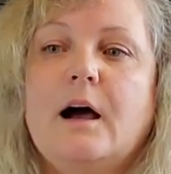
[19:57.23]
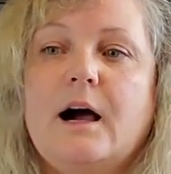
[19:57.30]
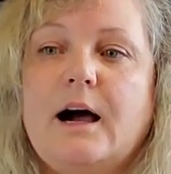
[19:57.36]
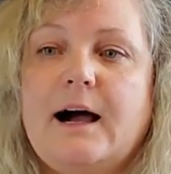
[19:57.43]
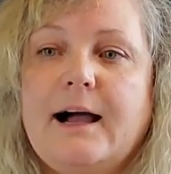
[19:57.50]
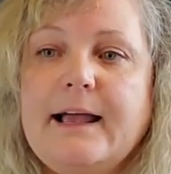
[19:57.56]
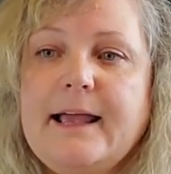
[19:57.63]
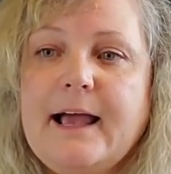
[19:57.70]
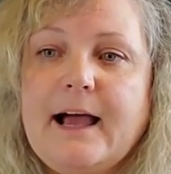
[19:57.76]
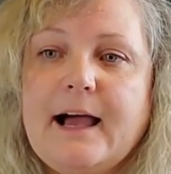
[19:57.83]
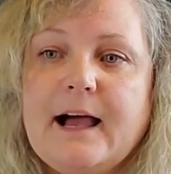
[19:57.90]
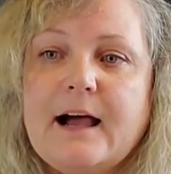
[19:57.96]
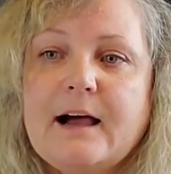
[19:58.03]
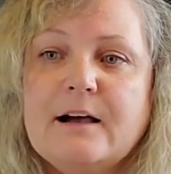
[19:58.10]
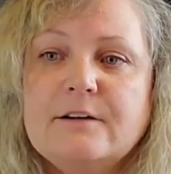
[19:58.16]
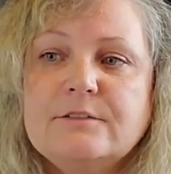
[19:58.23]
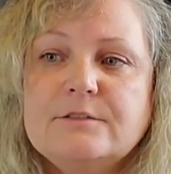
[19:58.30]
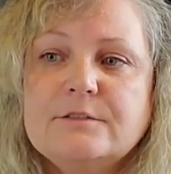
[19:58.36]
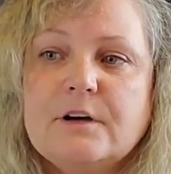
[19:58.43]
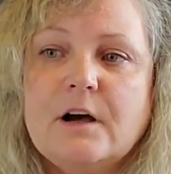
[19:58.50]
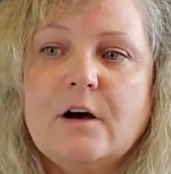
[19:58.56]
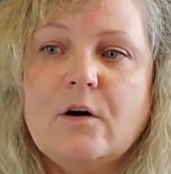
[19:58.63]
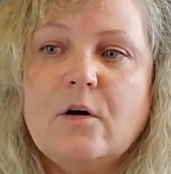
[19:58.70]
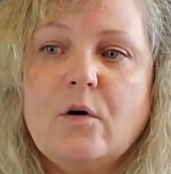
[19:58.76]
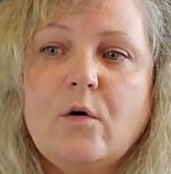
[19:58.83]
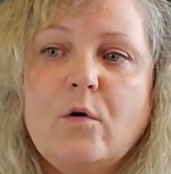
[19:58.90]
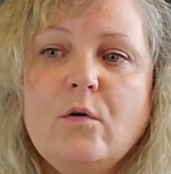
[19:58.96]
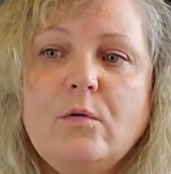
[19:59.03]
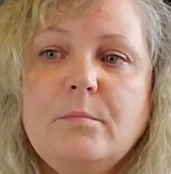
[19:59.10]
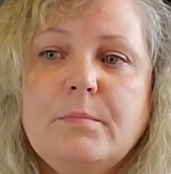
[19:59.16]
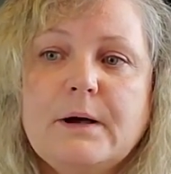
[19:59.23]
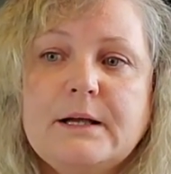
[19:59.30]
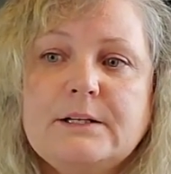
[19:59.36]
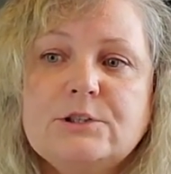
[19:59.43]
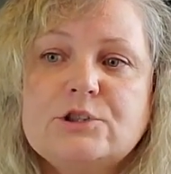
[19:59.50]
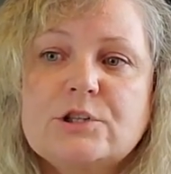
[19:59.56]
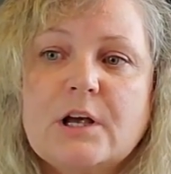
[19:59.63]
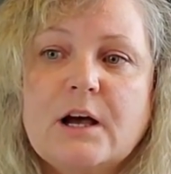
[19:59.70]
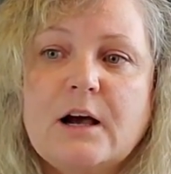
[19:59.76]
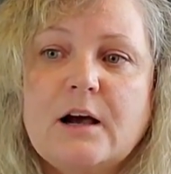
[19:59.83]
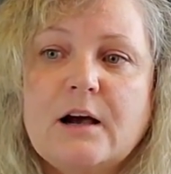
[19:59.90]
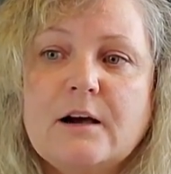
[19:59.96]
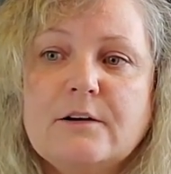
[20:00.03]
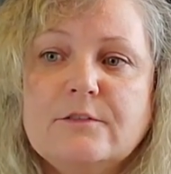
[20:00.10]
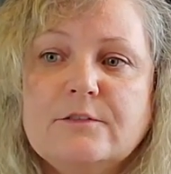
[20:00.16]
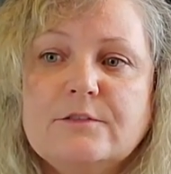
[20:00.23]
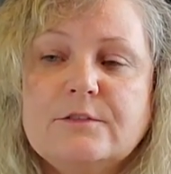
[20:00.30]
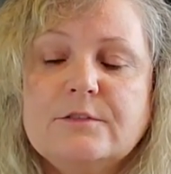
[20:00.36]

I have a whole bunch of